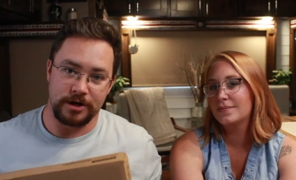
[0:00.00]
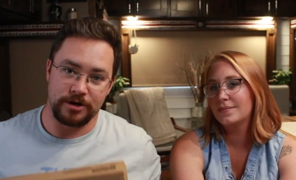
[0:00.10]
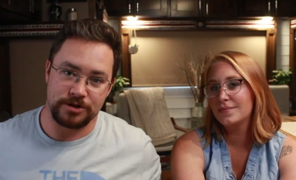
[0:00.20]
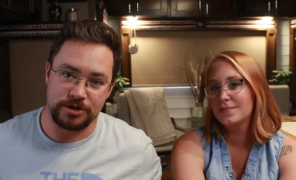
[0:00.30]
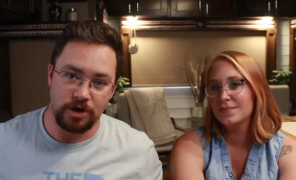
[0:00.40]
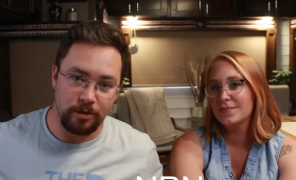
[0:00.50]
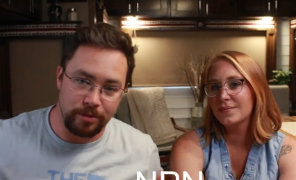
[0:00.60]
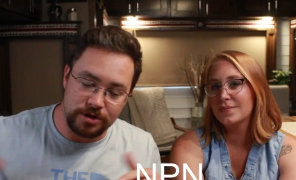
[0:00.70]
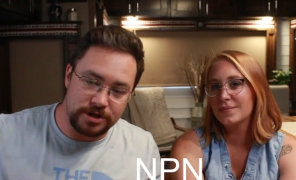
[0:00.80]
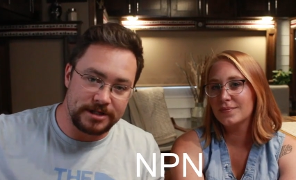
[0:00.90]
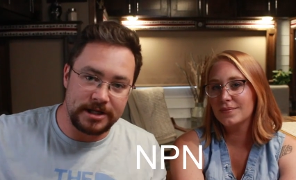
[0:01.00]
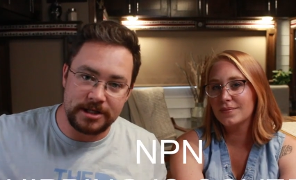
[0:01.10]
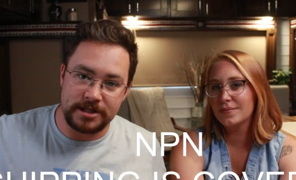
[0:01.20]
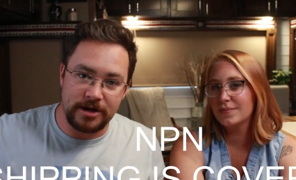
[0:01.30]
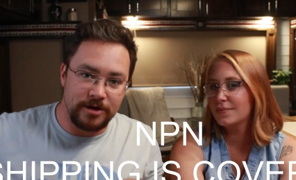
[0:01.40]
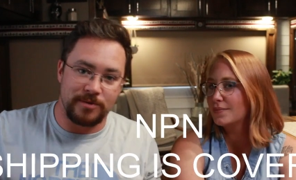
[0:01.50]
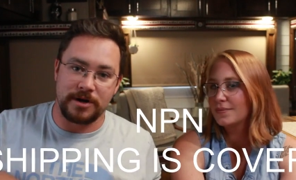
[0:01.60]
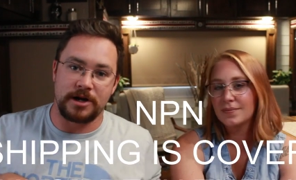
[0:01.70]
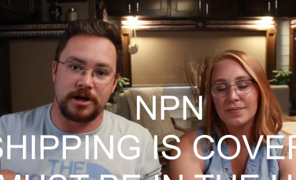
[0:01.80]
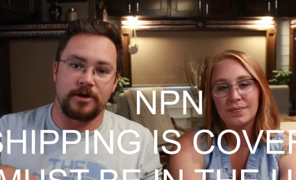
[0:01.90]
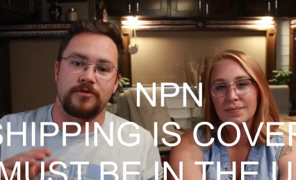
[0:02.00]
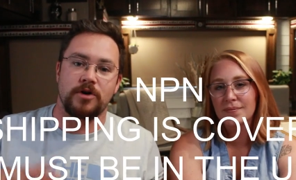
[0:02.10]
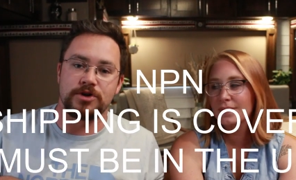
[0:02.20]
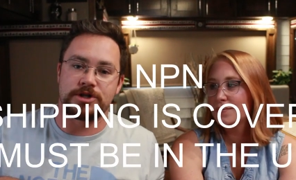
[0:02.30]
Speaker 1: there's no purchase necessary. We're going to cover all